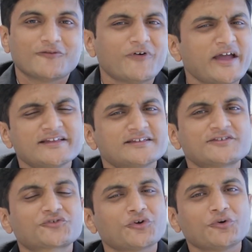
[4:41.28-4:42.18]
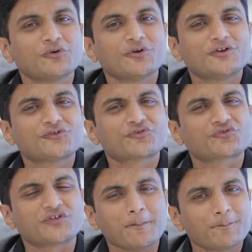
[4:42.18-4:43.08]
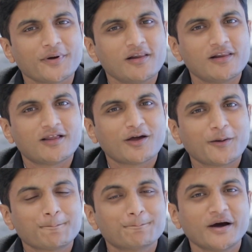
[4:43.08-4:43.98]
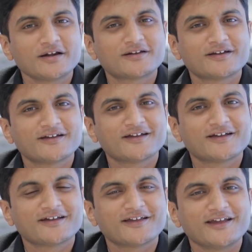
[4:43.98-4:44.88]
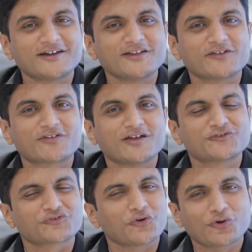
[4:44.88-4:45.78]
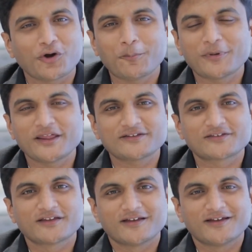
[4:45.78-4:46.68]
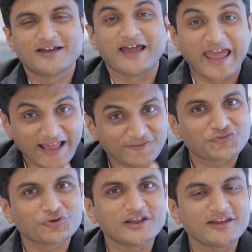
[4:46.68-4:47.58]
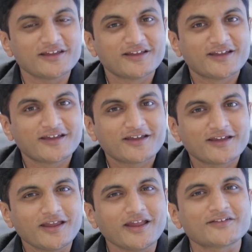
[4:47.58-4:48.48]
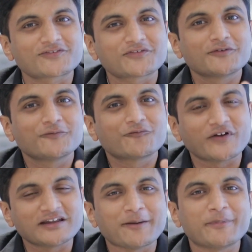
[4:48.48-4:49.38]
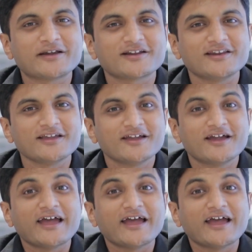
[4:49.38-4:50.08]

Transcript: Why is this so simple, but it is so complex? Actually, it's fundamentally